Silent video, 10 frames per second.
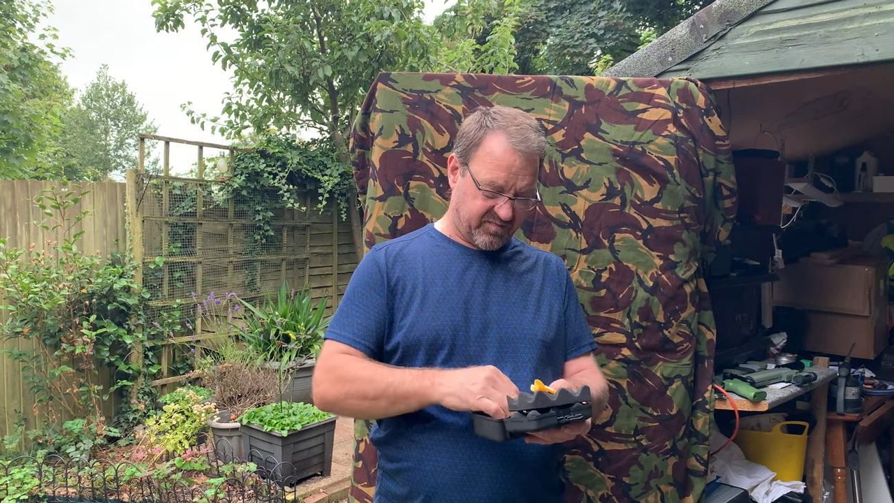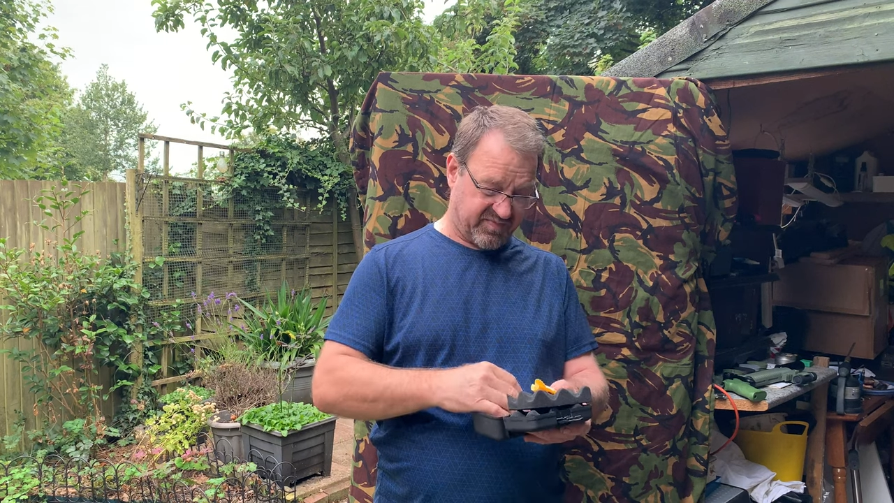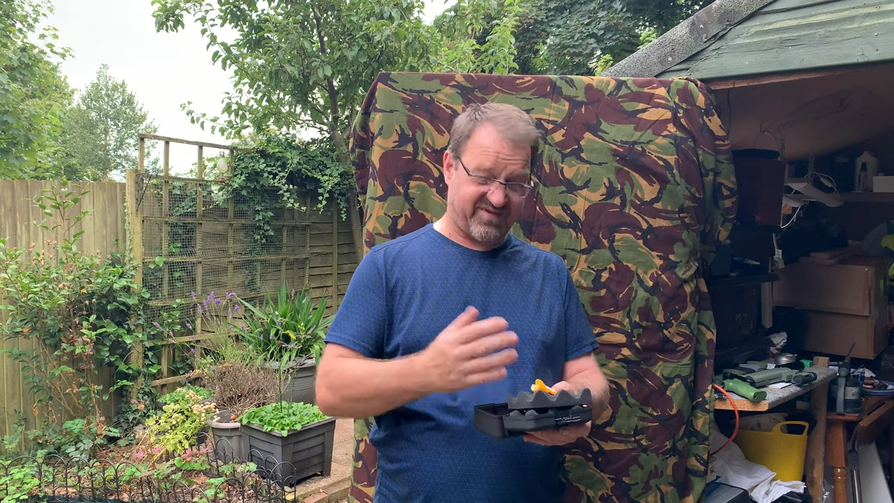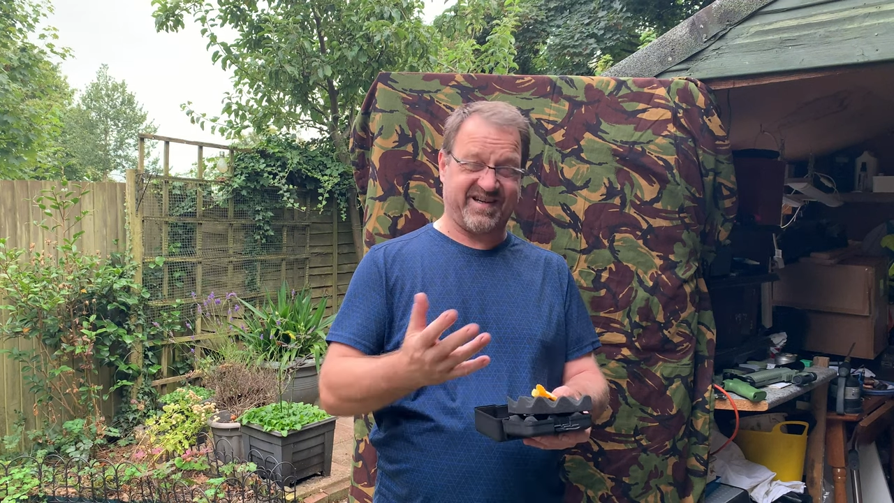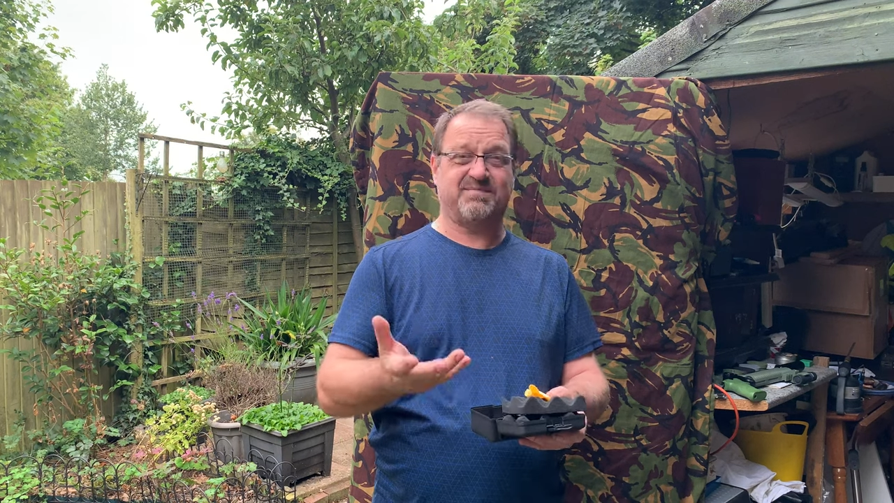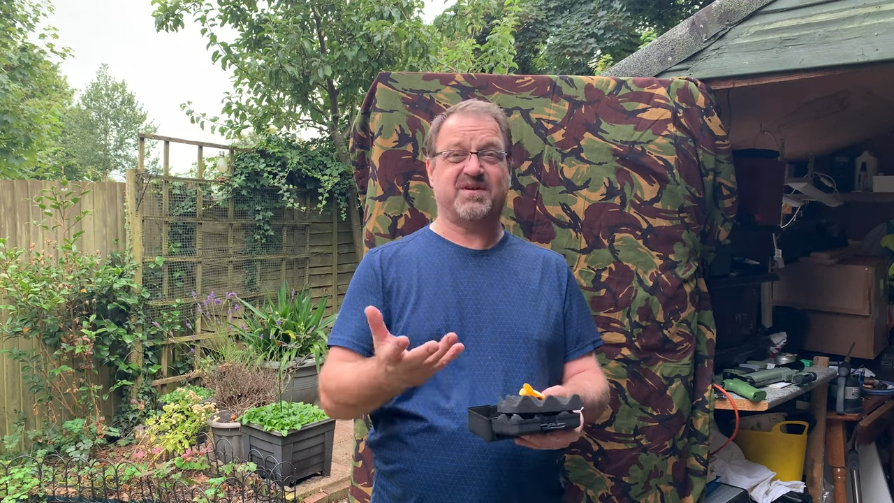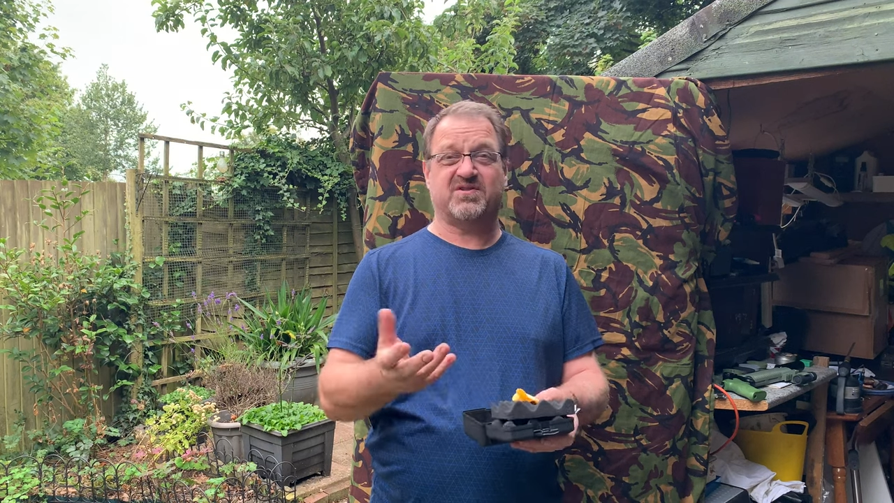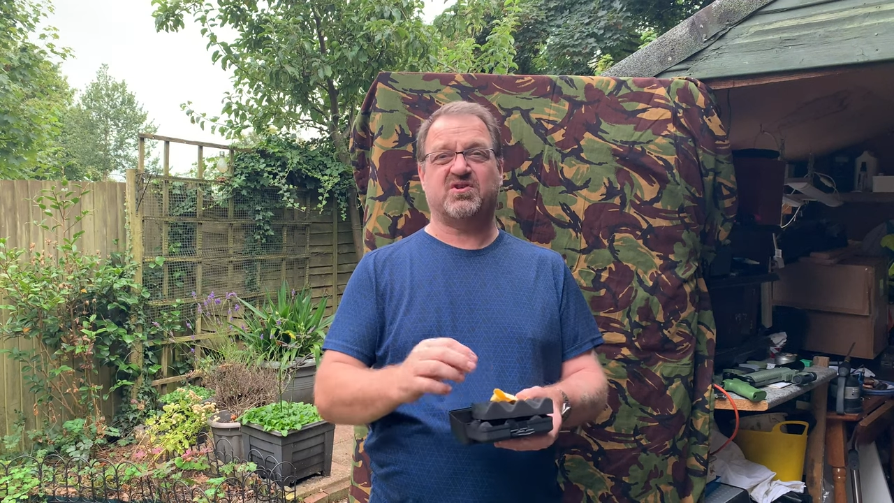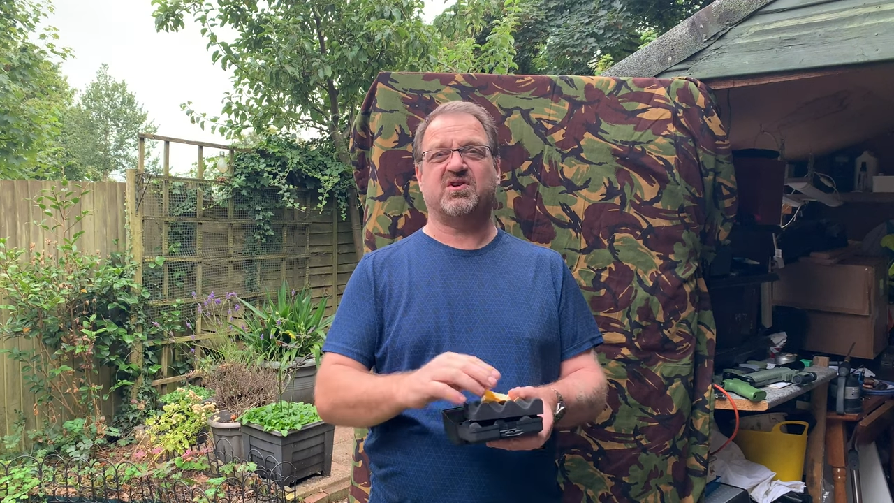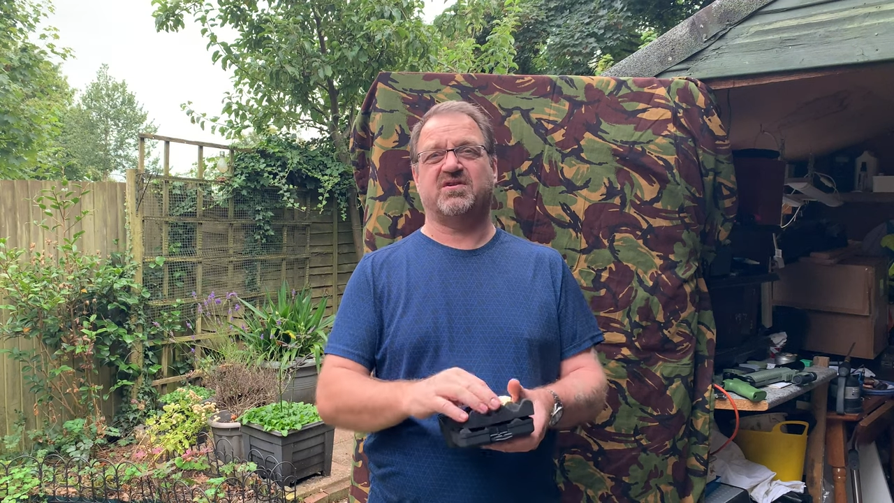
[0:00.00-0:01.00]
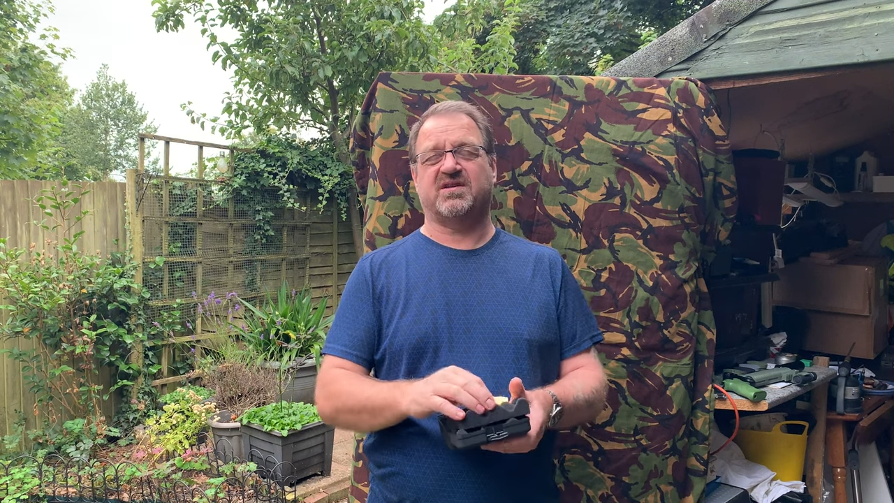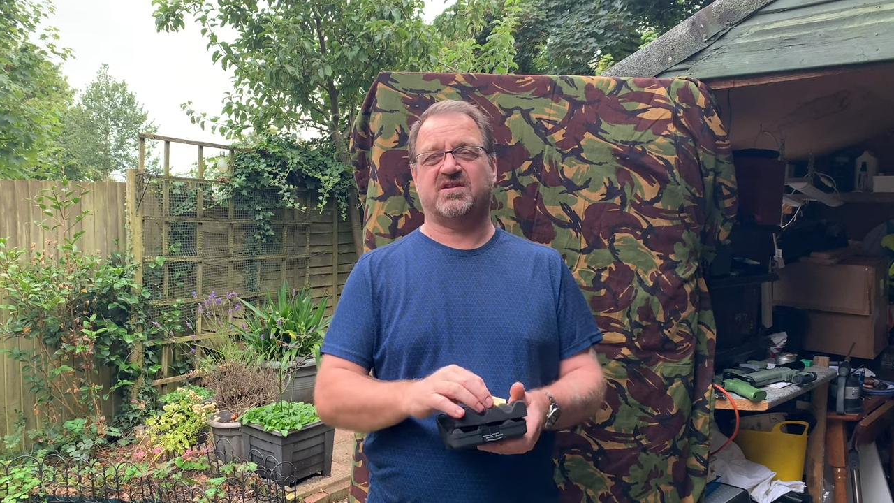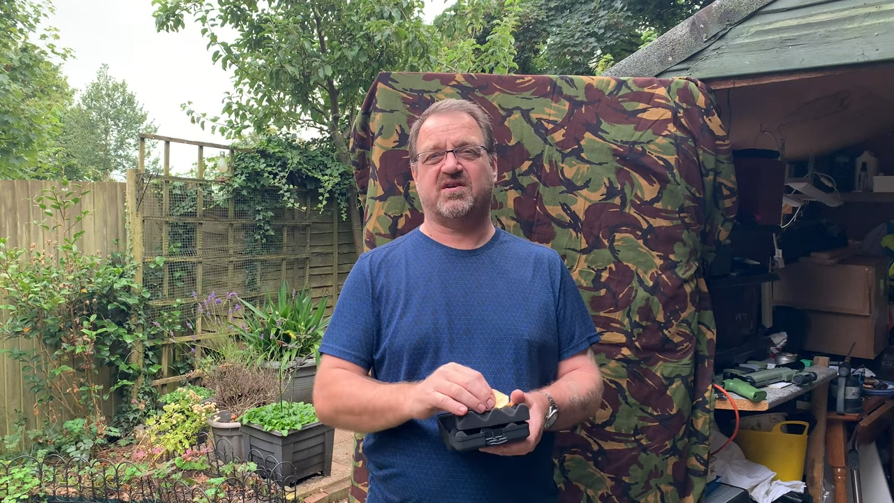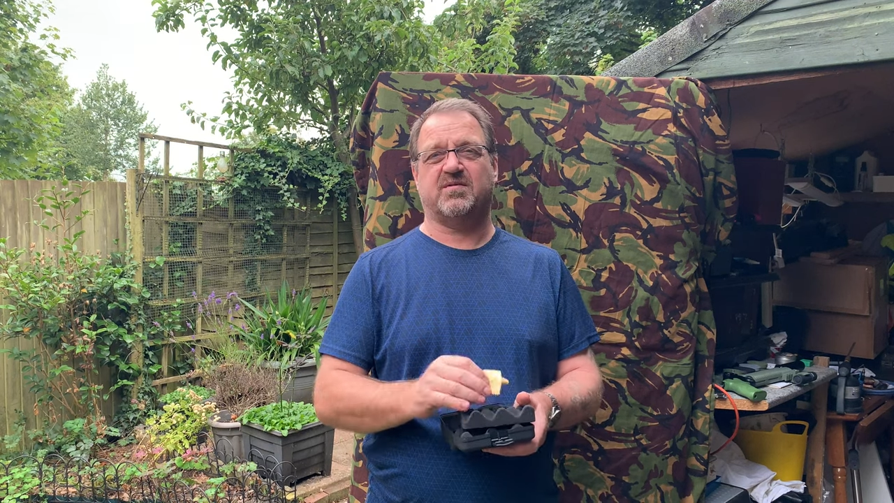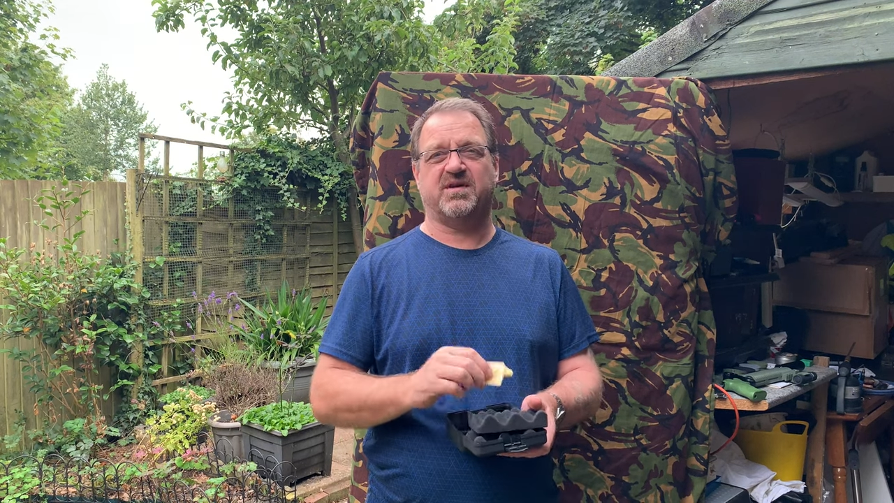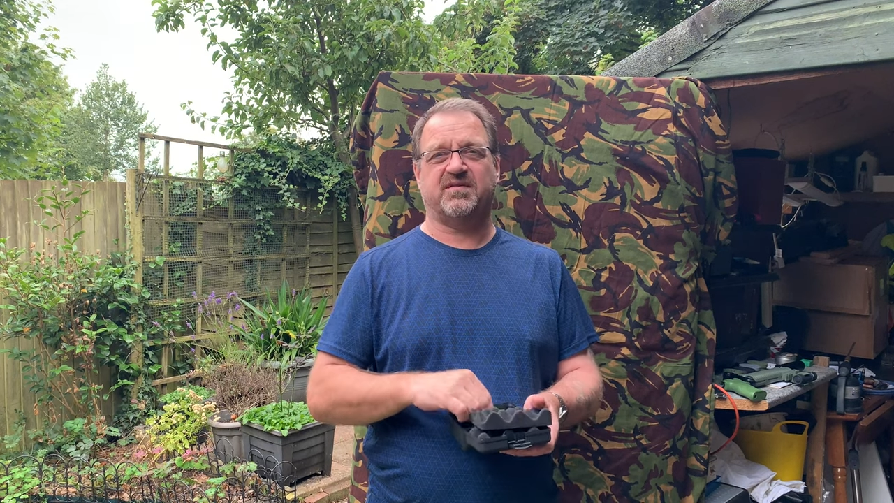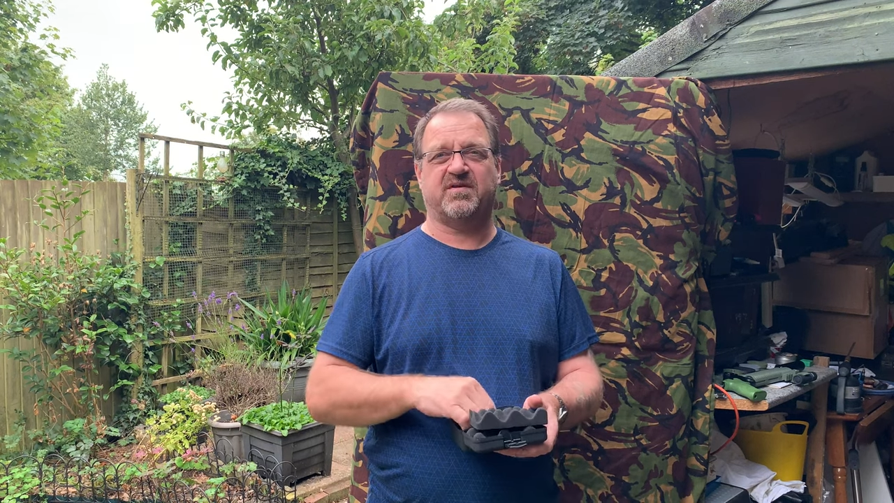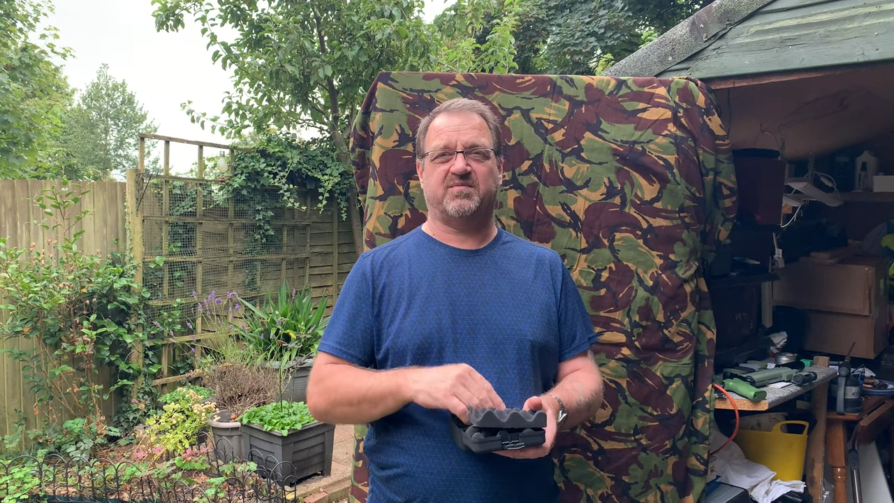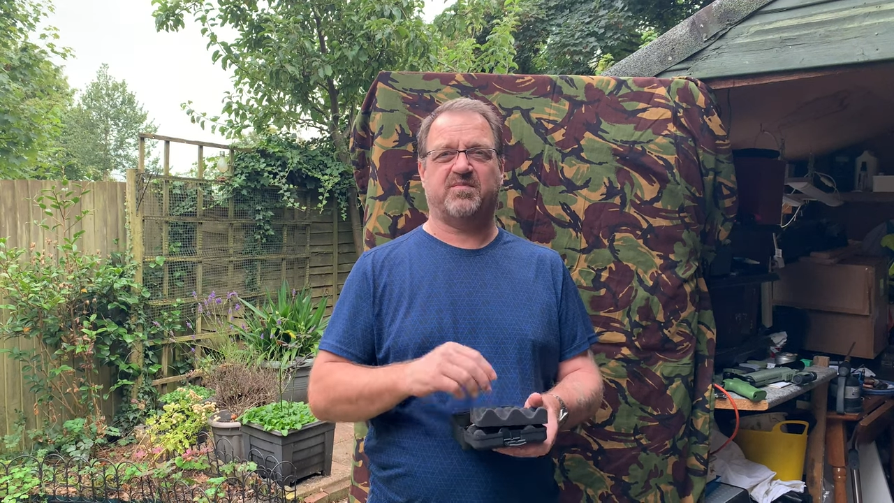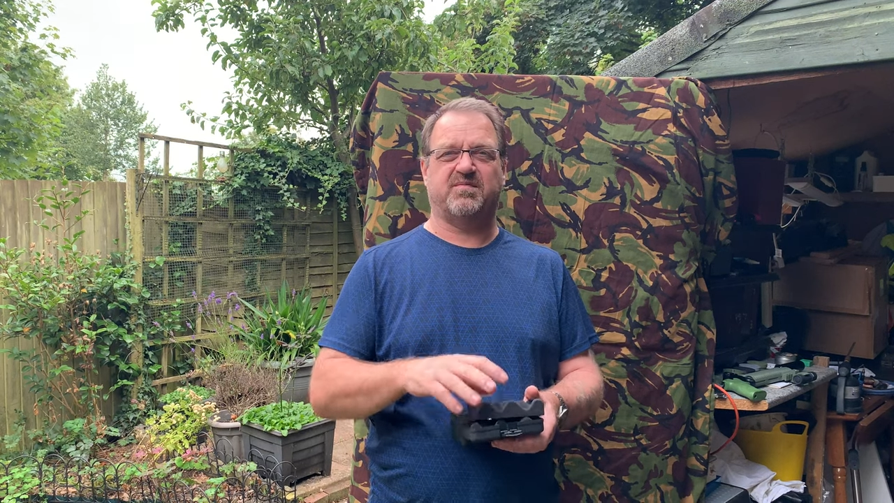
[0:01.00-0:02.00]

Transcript: pretty much a Chinese copy of a